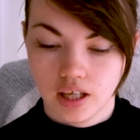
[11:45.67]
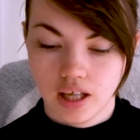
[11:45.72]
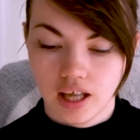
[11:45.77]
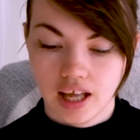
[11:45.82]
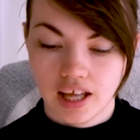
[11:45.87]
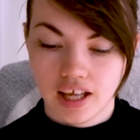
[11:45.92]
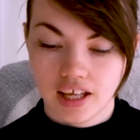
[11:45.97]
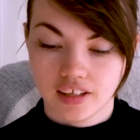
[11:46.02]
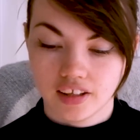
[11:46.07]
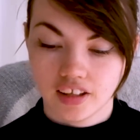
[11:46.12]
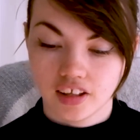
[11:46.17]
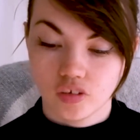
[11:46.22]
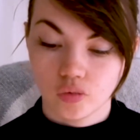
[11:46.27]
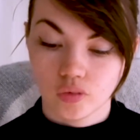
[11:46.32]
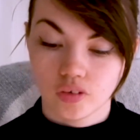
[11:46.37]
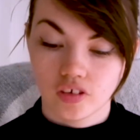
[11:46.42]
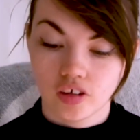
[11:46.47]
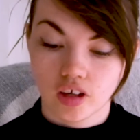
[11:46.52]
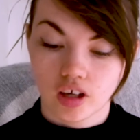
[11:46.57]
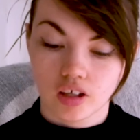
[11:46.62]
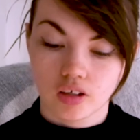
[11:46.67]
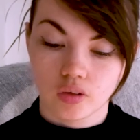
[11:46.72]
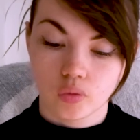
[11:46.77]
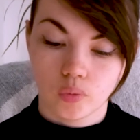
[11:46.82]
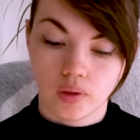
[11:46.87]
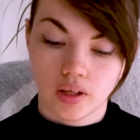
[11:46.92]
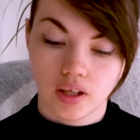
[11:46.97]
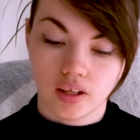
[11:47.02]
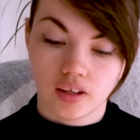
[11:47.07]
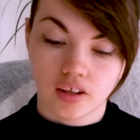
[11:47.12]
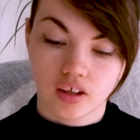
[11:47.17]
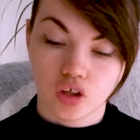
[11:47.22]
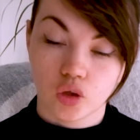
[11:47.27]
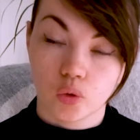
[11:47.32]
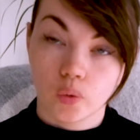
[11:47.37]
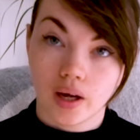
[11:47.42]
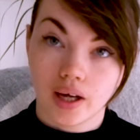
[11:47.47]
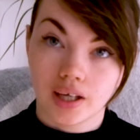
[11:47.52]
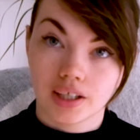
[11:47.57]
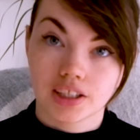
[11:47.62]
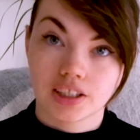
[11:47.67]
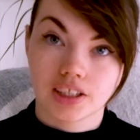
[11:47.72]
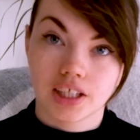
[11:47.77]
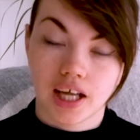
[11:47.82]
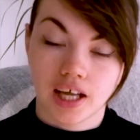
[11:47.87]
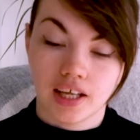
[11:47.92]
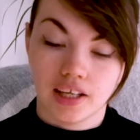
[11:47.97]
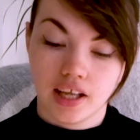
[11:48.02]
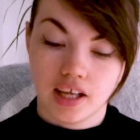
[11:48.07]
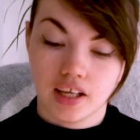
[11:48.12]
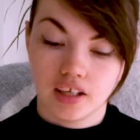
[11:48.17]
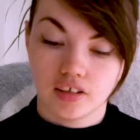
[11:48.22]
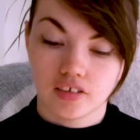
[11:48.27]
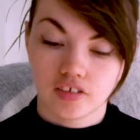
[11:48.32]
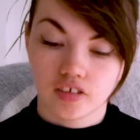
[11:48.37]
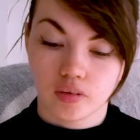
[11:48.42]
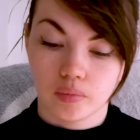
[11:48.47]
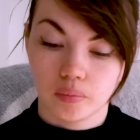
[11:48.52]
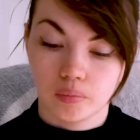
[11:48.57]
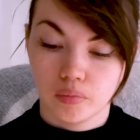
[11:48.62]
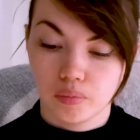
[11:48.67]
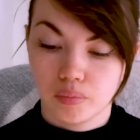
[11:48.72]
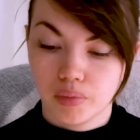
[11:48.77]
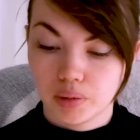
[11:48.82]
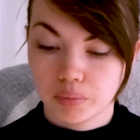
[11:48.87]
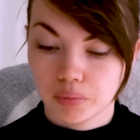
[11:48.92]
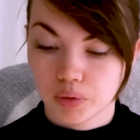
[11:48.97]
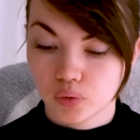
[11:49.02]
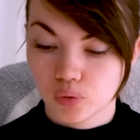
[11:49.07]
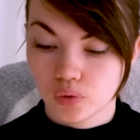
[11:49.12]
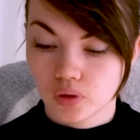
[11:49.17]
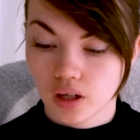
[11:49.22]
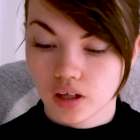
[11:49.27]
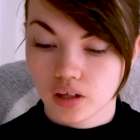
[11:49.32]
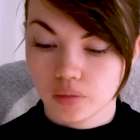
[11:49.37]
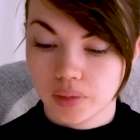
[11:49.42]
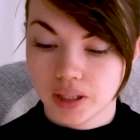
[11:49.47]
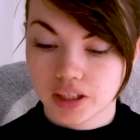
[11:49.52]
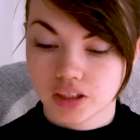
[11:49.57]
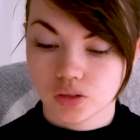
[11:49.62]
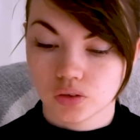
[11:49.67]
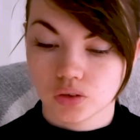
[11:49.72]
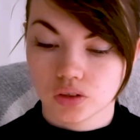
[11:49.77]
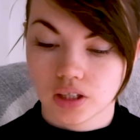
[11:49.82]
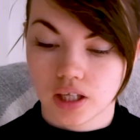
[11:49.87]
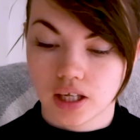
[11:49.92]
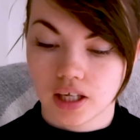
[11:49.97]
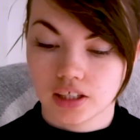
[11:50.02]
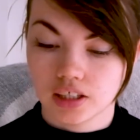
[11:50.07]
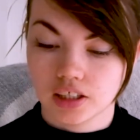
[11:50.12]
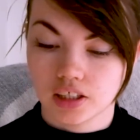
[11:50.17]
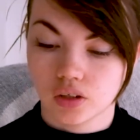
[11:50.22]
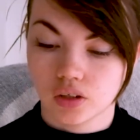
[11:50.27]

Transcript: And this was done with gouache and then some minimal colour pencils added